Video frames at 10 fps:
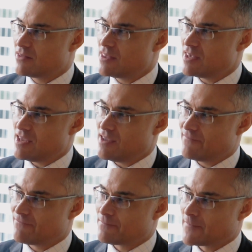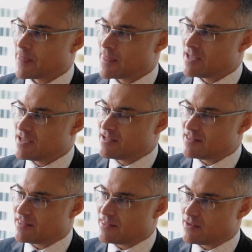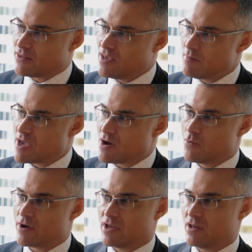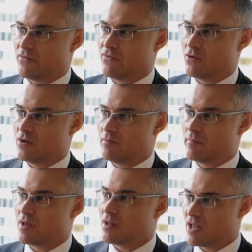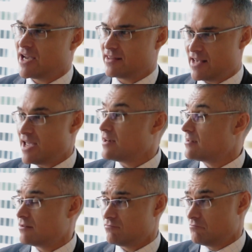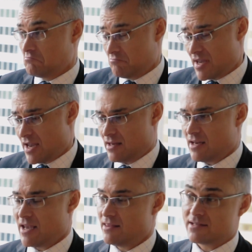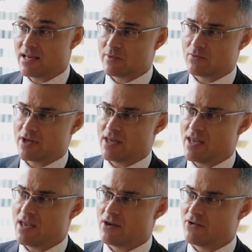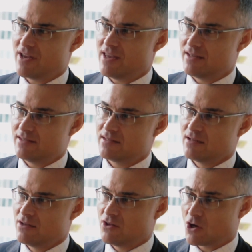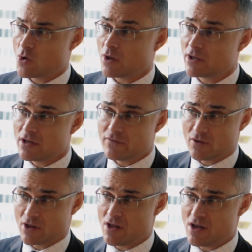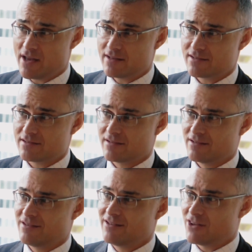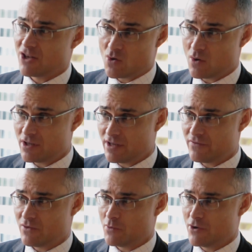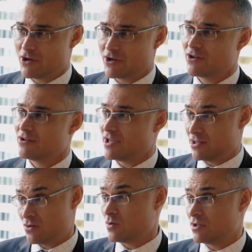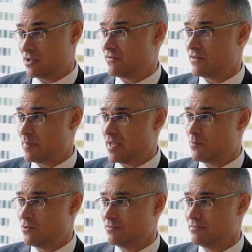The thing about working in a firm like that, and the same as working here, is the quality of the clients, the quality of the work, and the quality of the people.